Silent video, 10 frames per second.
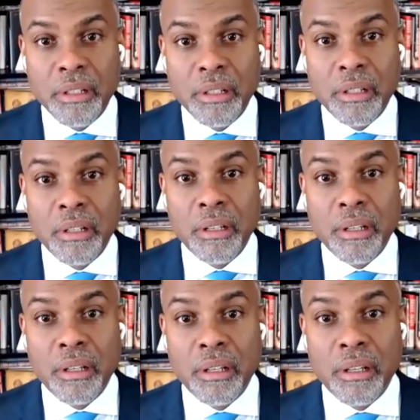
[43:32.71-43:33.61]
Mm-hmm.
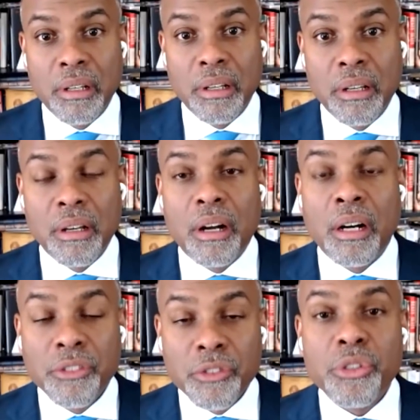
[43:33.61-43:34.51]

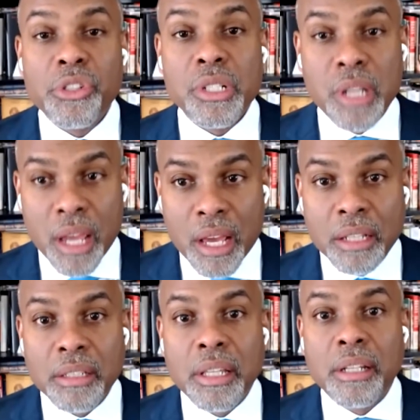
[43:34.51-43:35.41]

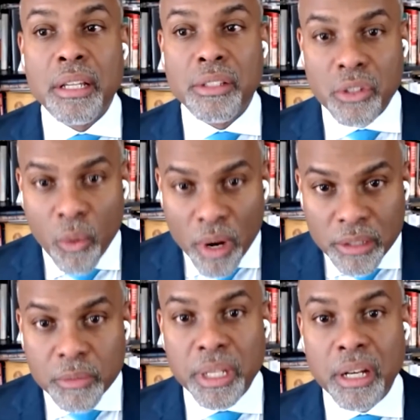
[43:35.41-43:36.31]
Understand that it's
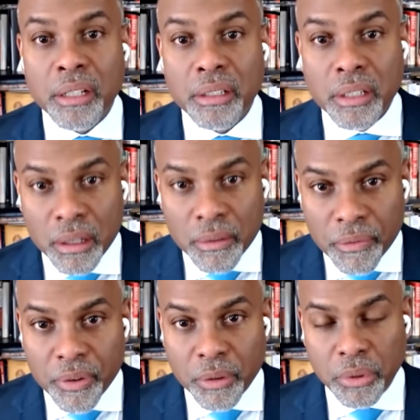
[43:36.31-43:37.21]
going to be
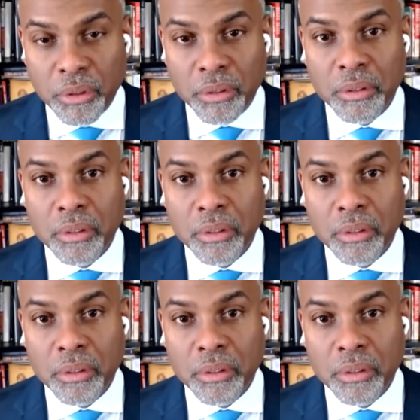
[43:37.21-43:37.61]
uncomfortable